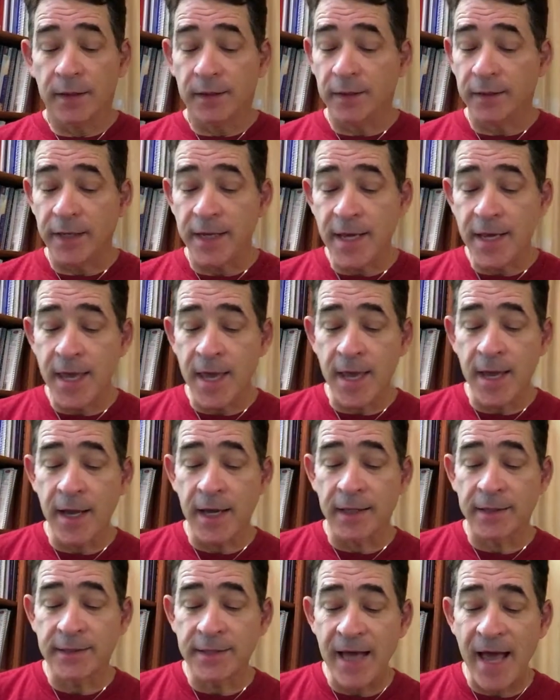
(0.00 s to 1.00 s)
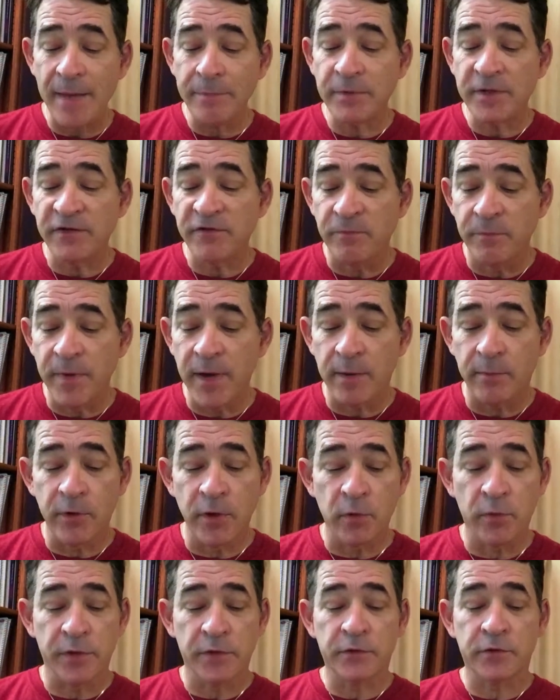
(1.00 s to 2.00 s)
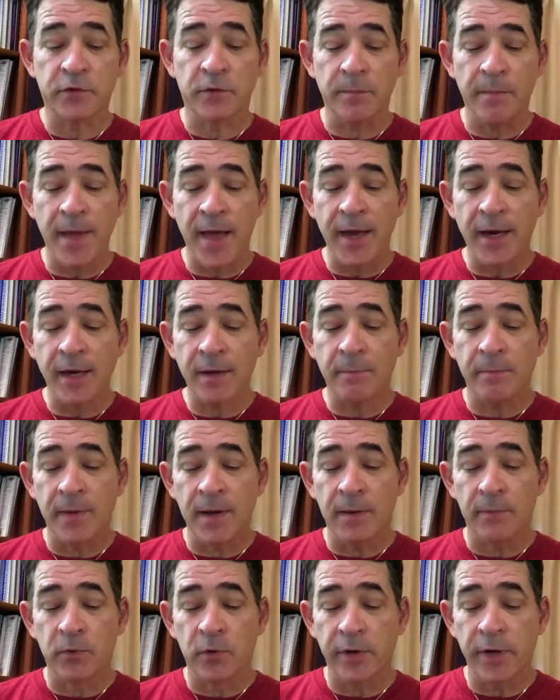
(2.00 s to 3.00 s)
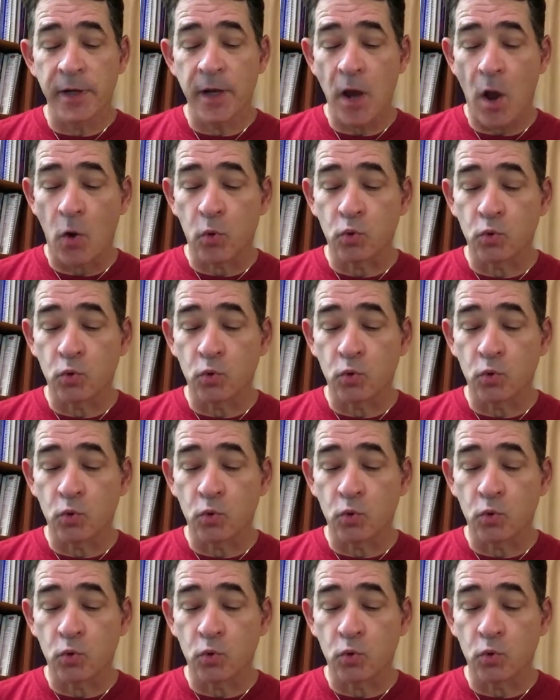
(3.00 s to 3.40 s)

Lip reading: linking adaptive memory with traumatic memory